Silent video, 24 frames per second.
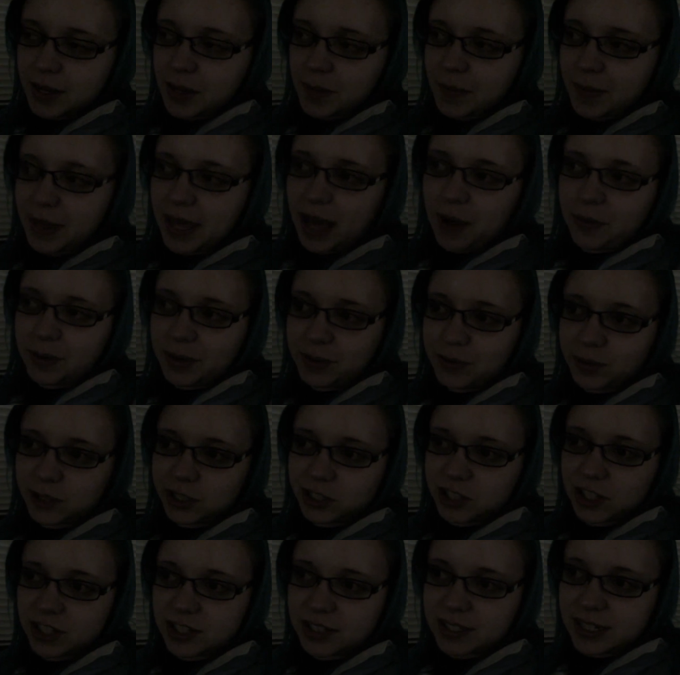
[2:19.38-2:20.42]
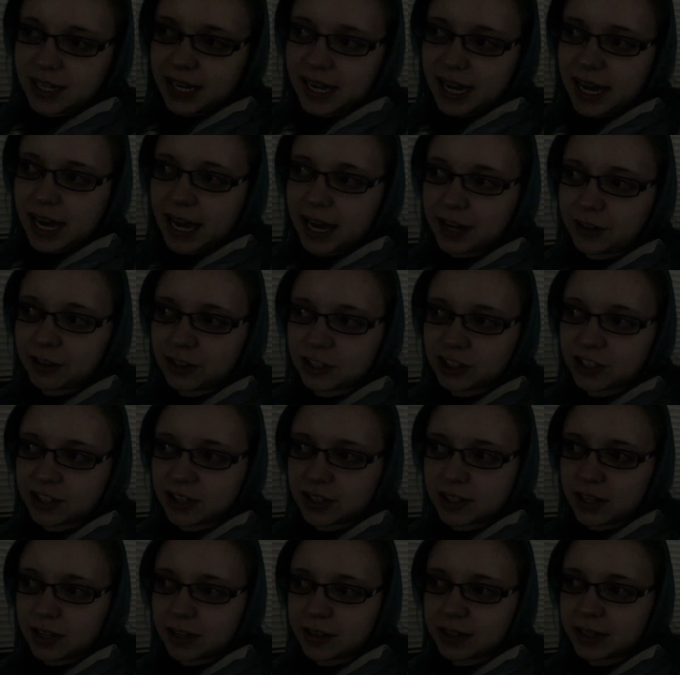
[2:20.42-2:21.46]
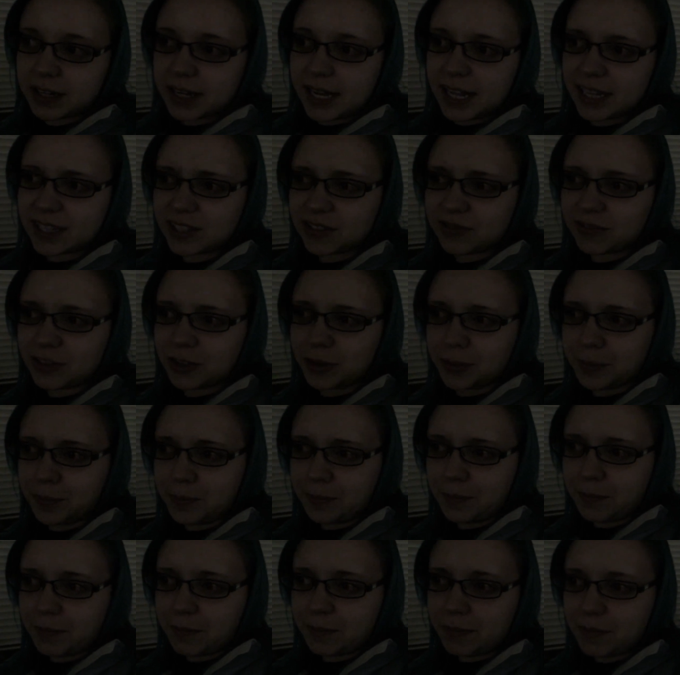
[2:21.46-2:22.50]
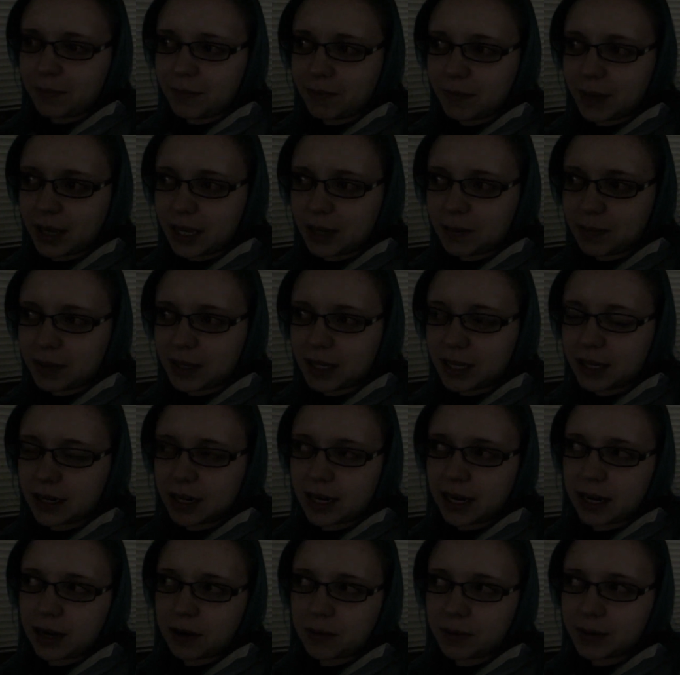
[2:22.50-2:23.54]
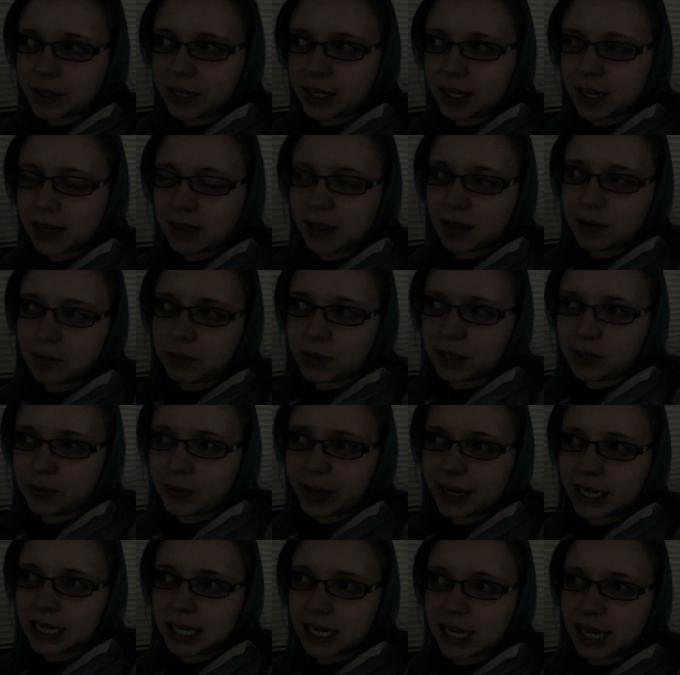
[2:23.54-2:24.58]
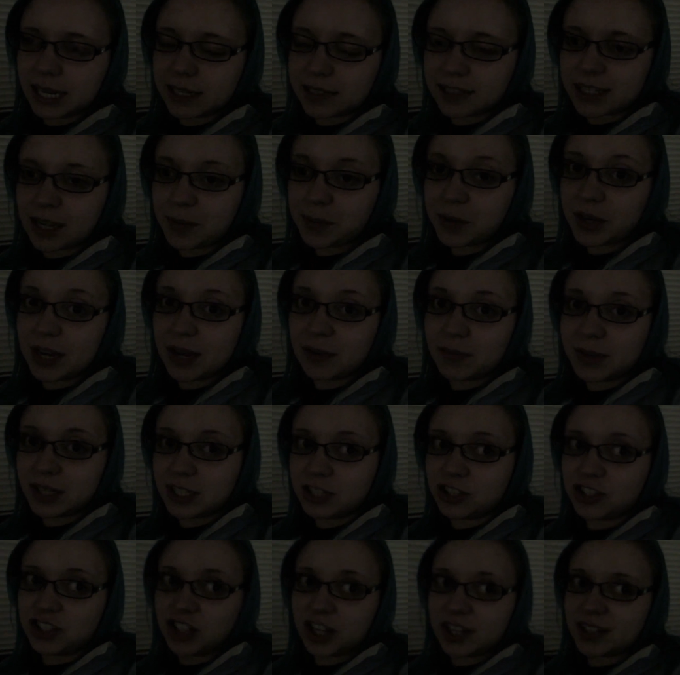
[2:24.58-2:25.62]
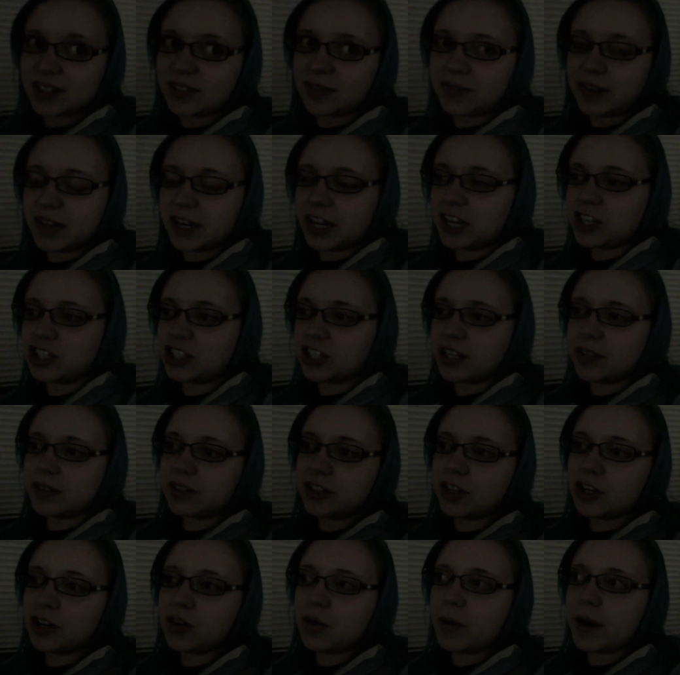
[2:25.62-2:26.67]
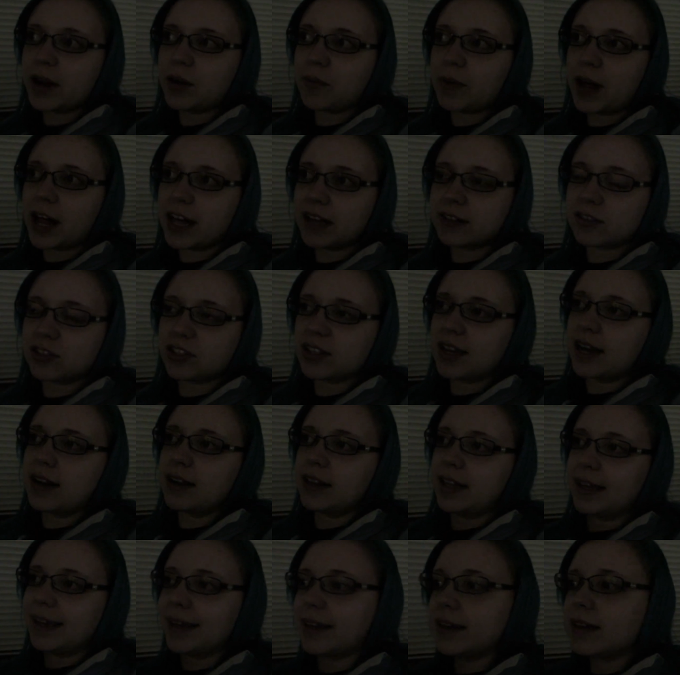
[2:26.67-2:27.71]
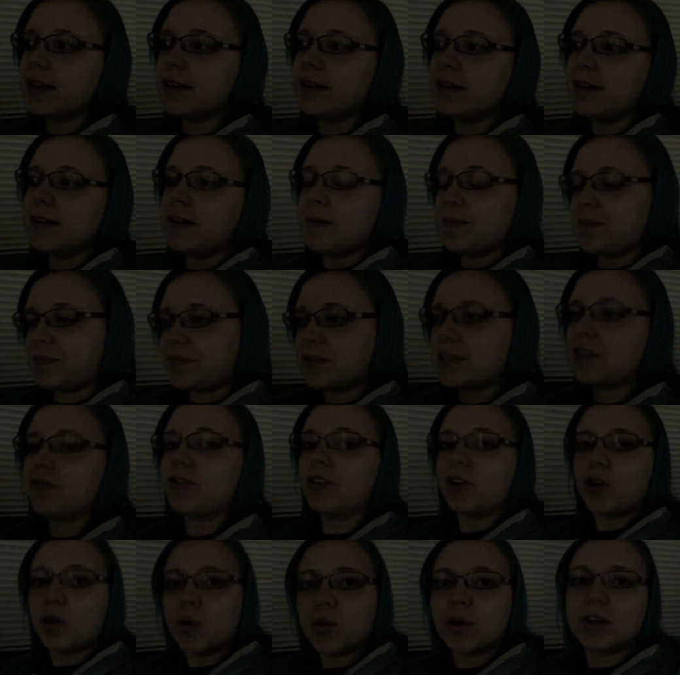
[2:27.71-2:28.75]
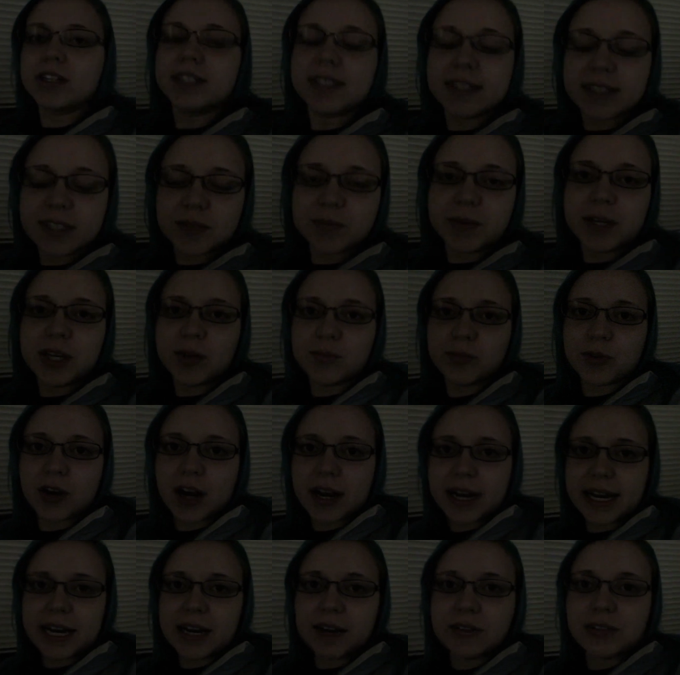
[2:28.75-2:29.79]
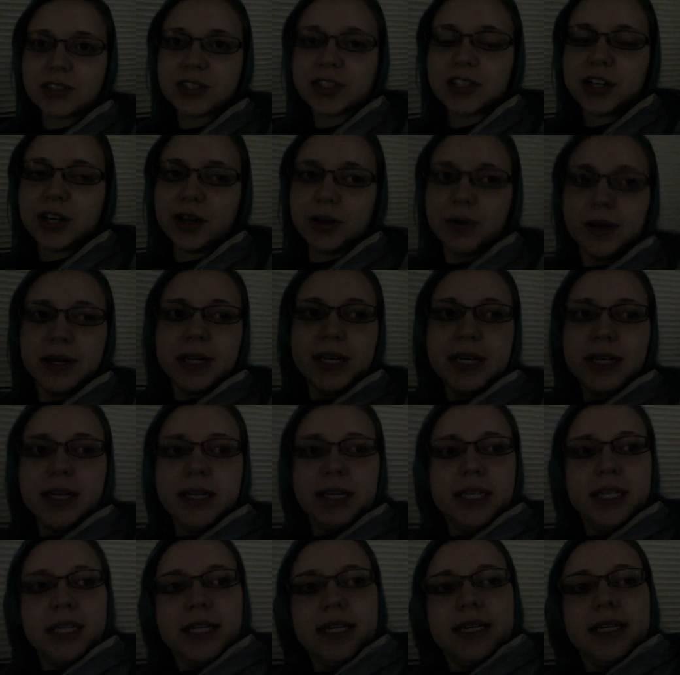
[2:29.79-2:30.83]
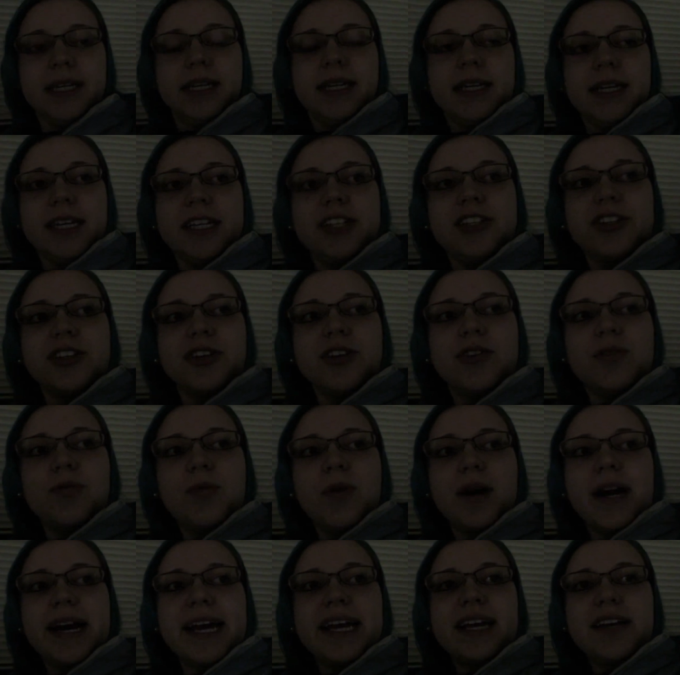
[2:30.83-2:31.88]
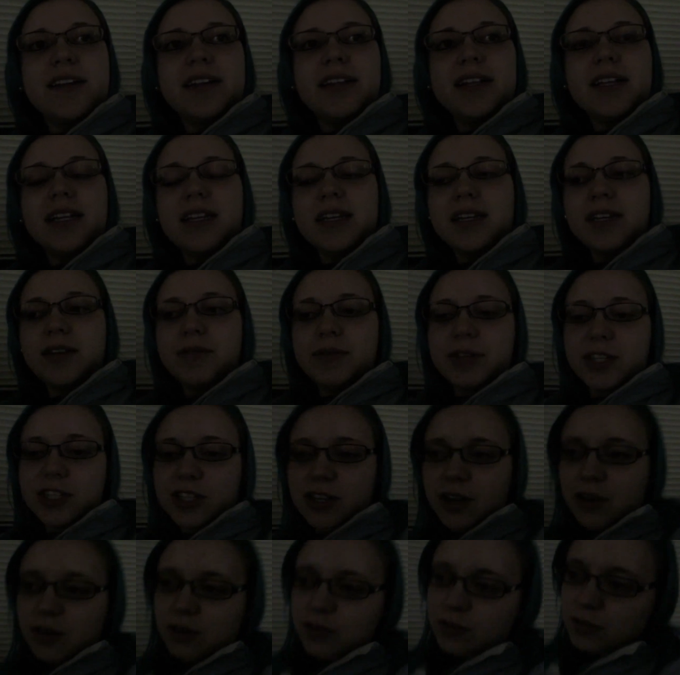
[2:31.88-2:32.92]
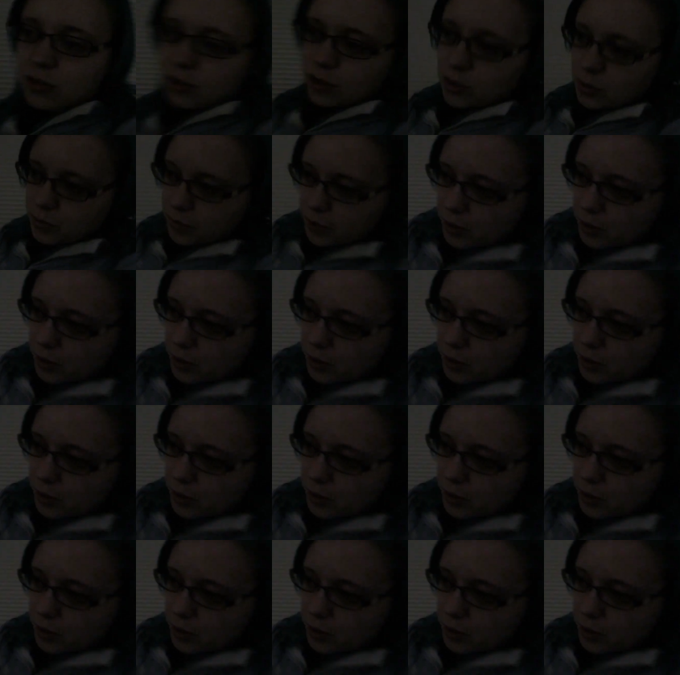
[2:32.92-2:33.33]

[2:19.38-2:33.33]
But yeah, we were just at Christian's Uncle Nat's for maybe an hour, and then we went and had supper, and we just finished. It took quite a while because was kind of like different courses being brought out, so it took a while. We just got home.